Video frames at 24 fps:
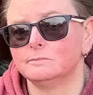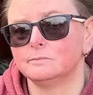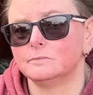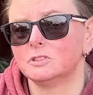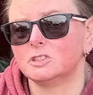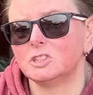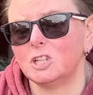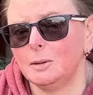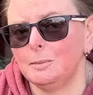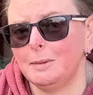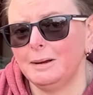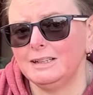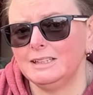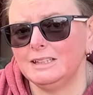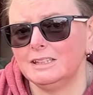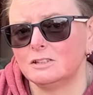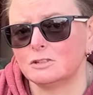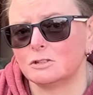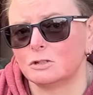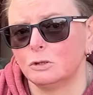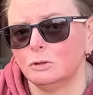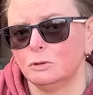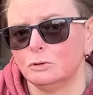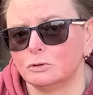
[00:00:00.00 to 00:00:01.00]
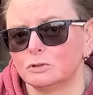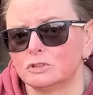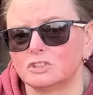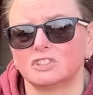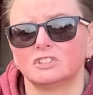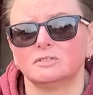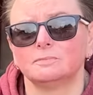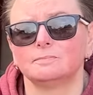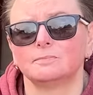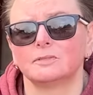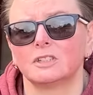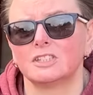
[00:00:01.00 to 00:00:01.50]
Same idea as looks,
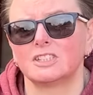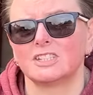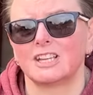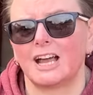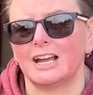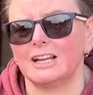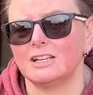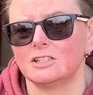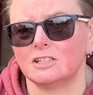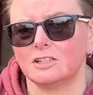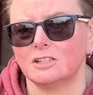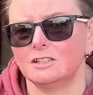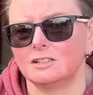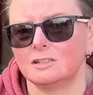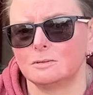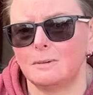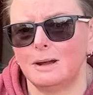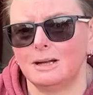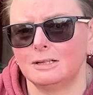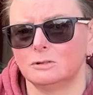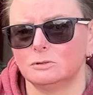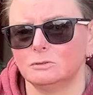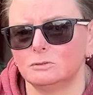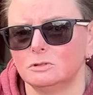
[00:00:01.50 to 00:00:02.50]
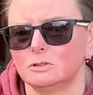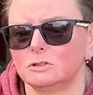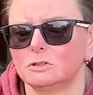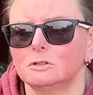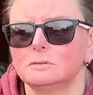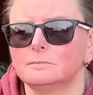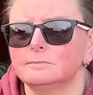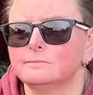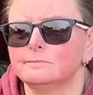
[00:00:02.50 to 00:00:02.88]
the size of the tomatoes.